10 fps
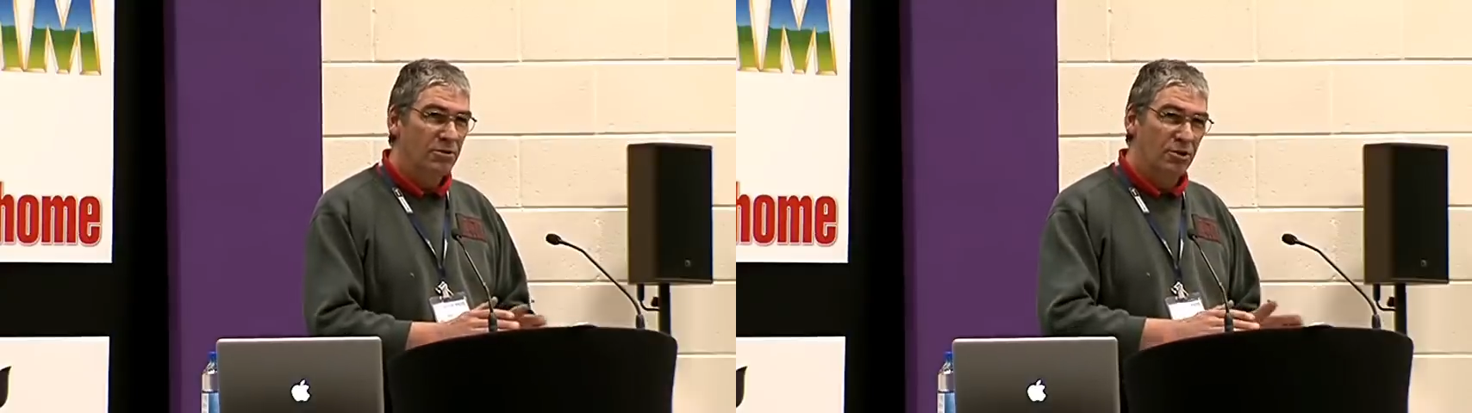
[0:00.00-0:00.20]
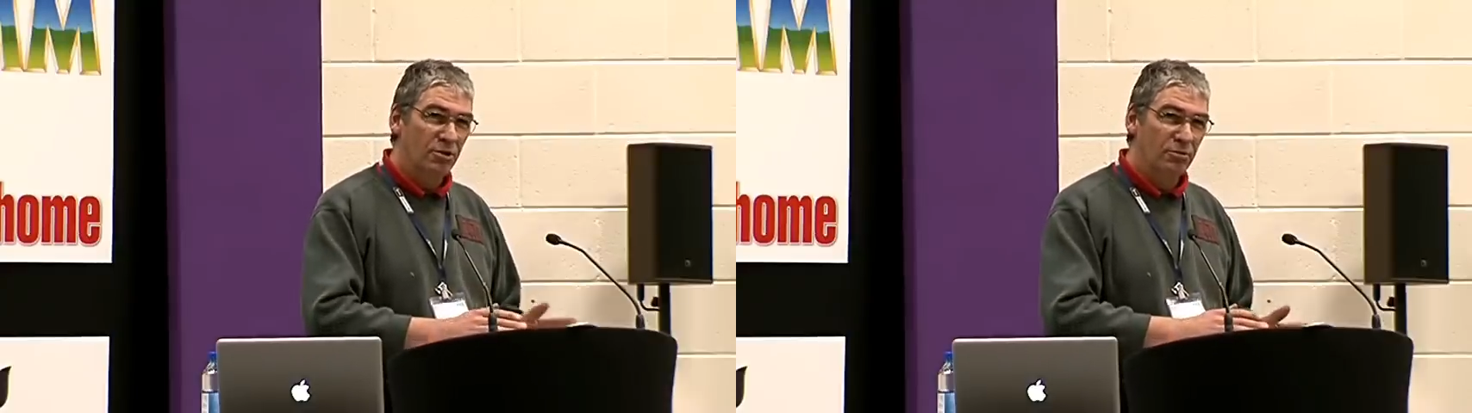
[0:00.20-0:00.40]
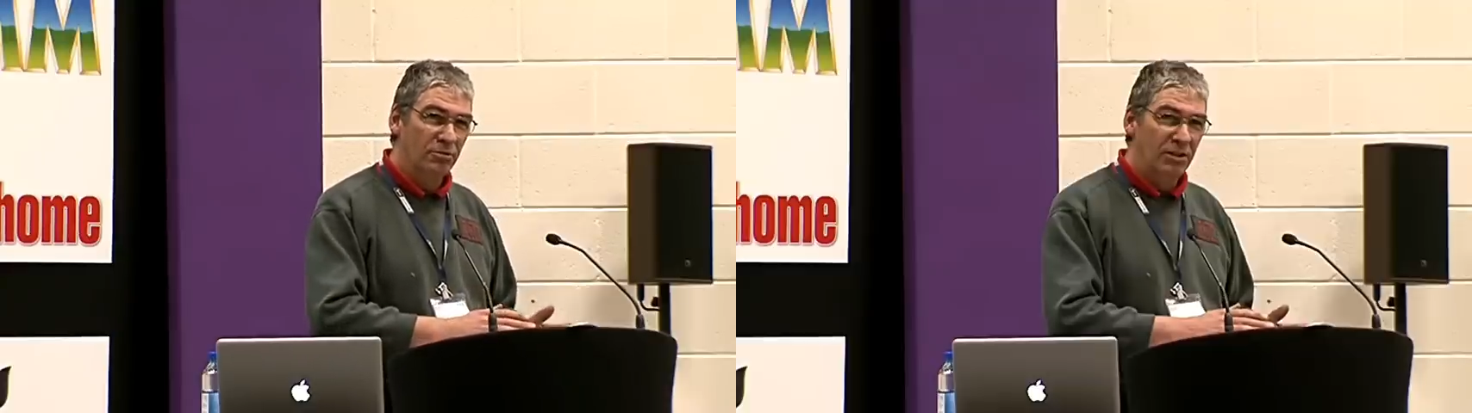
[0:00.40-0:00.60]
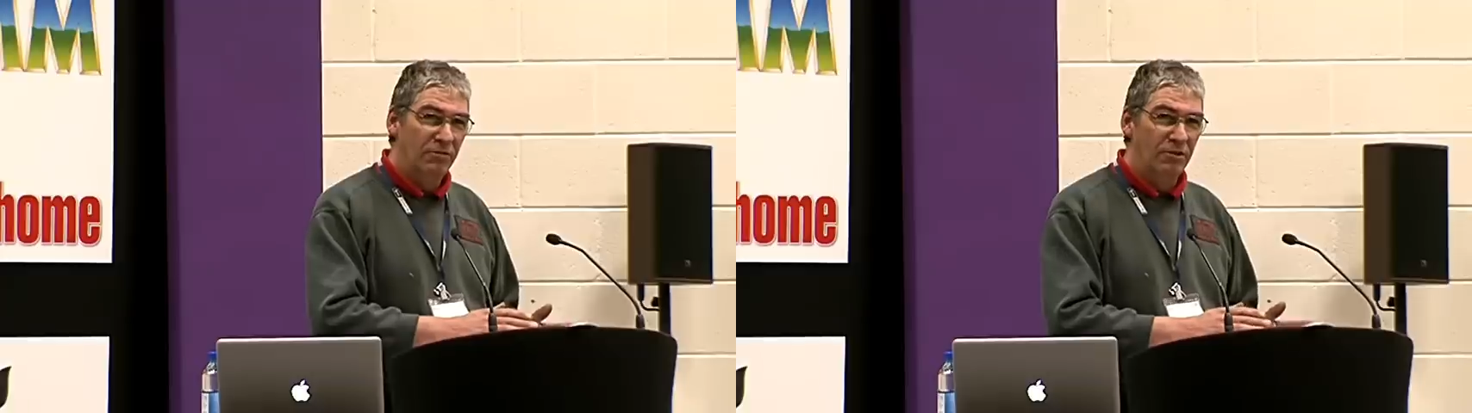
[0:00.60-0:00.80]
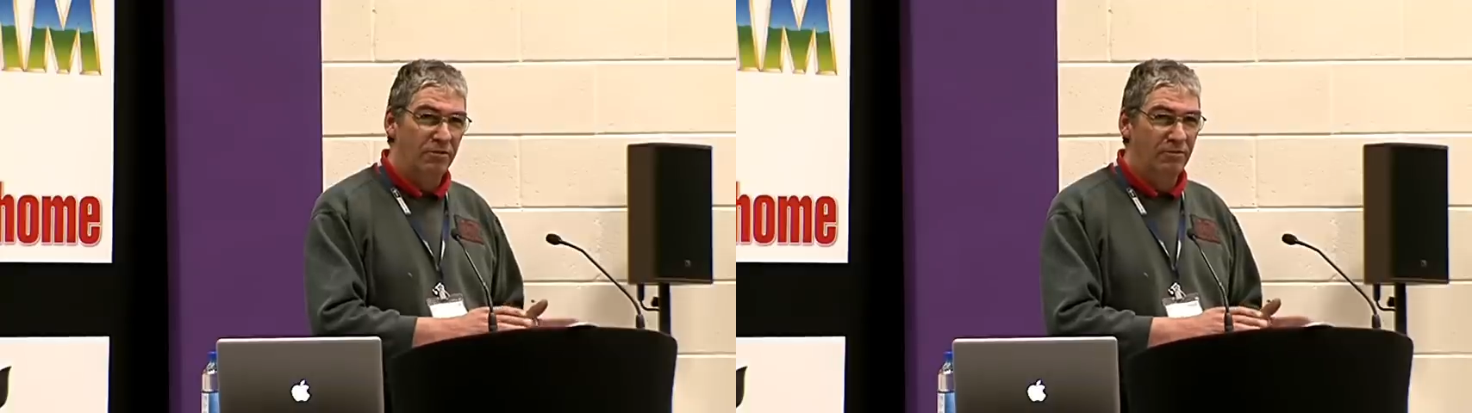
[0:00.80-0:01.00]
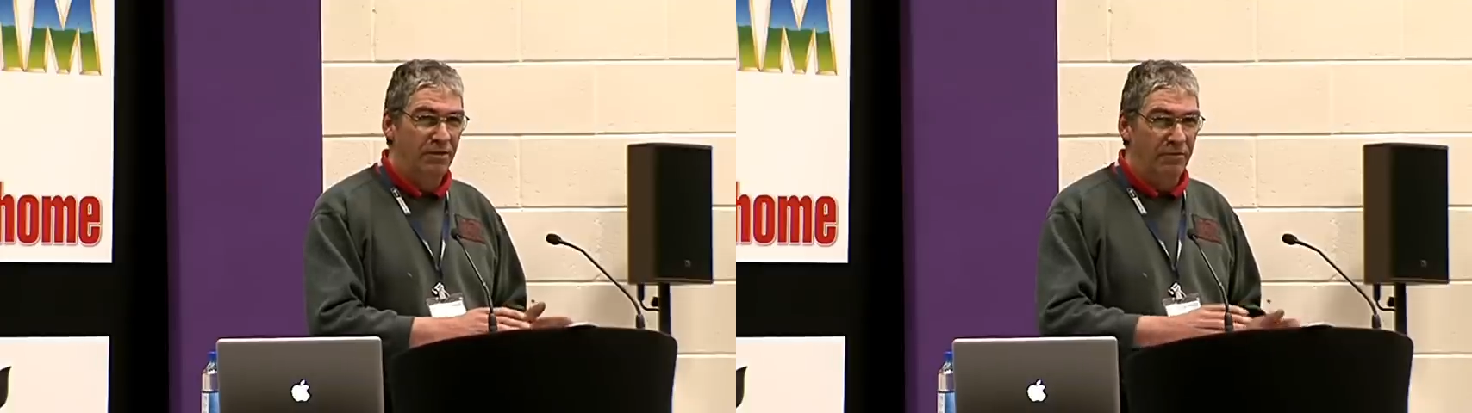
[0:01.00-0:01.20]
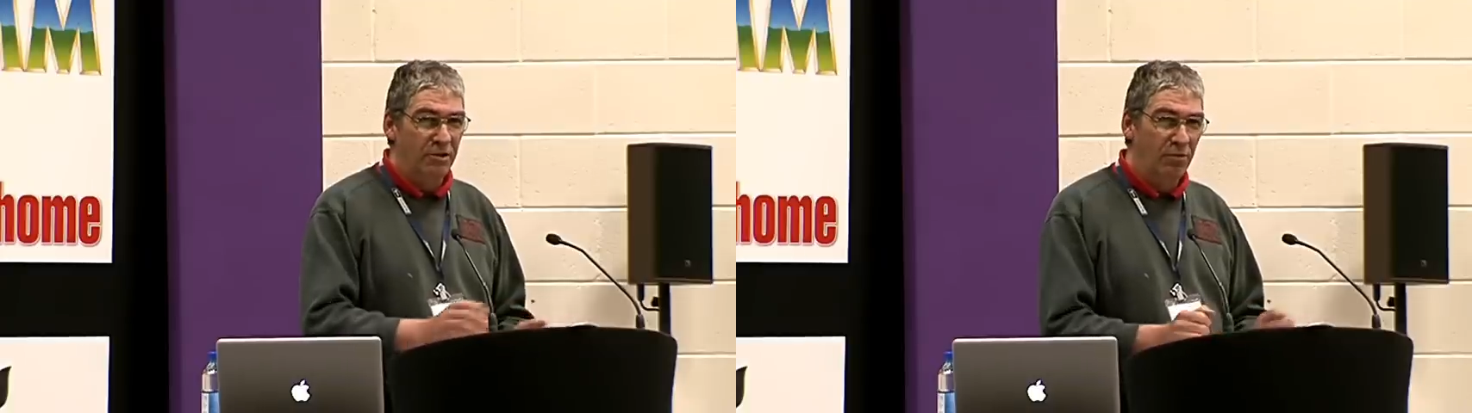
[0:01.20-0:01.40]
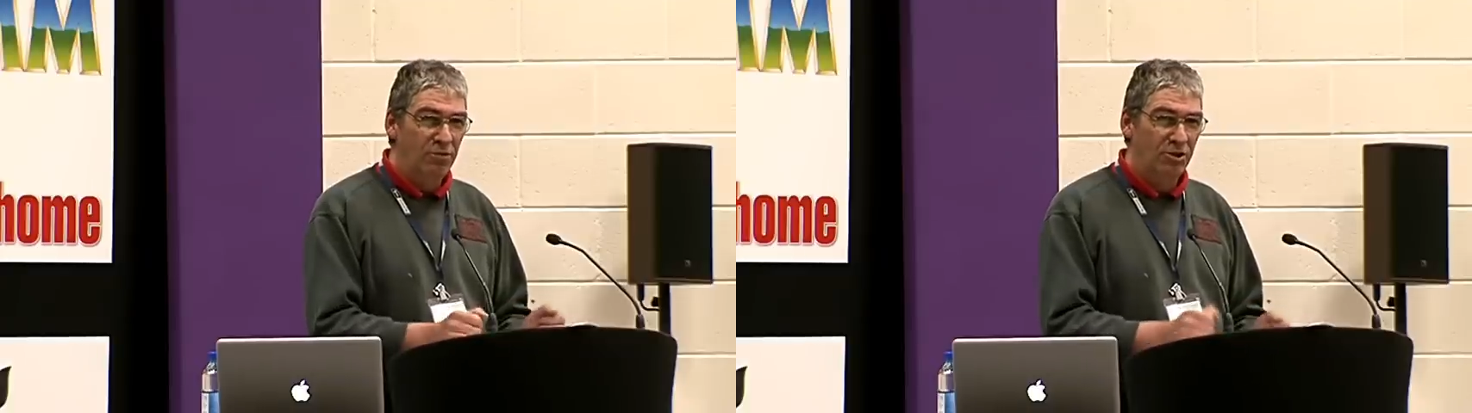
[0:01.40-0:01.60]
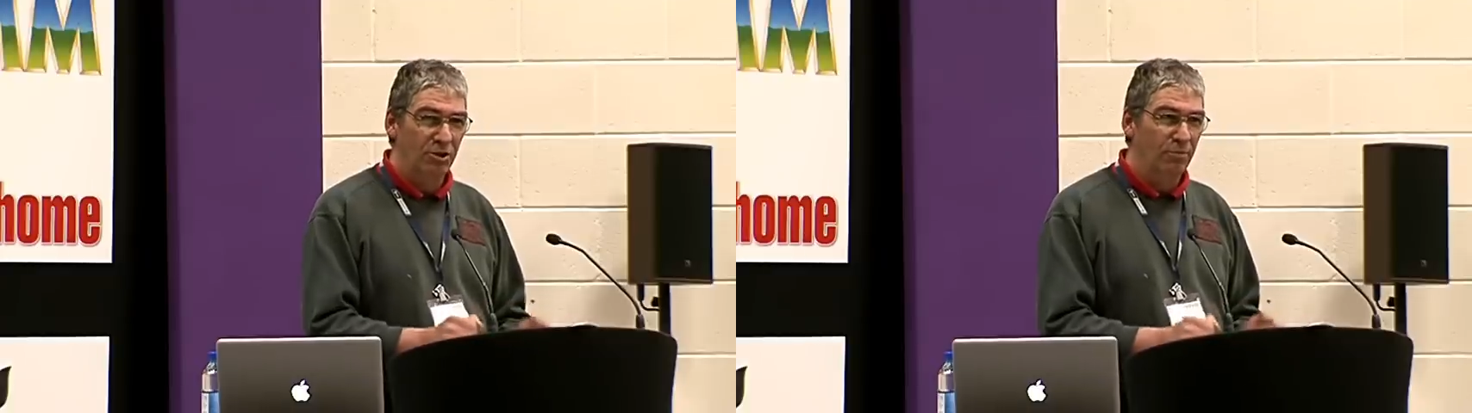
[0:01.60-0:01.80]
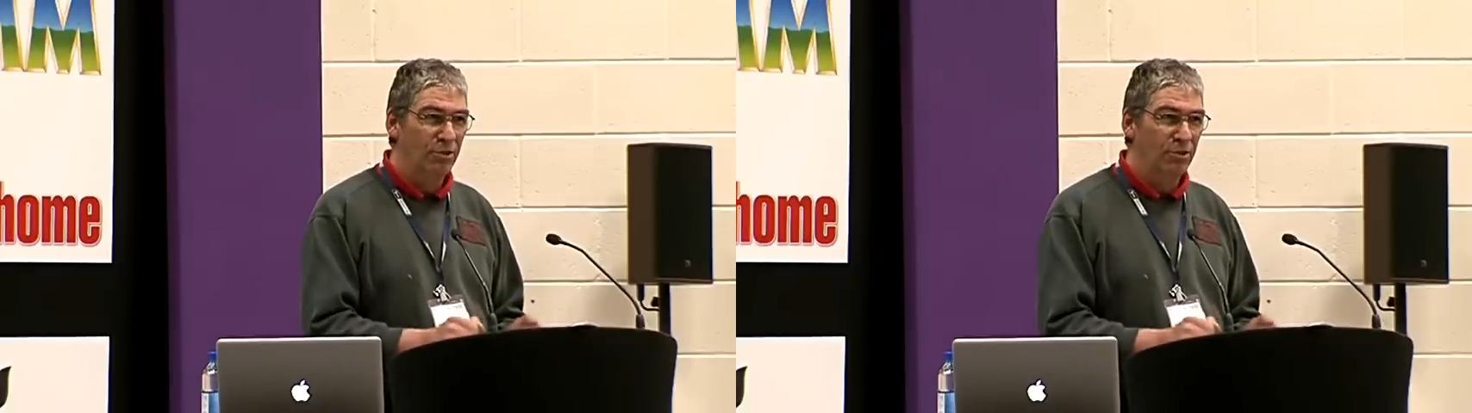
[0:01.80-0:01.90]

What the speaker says: So if you don't stop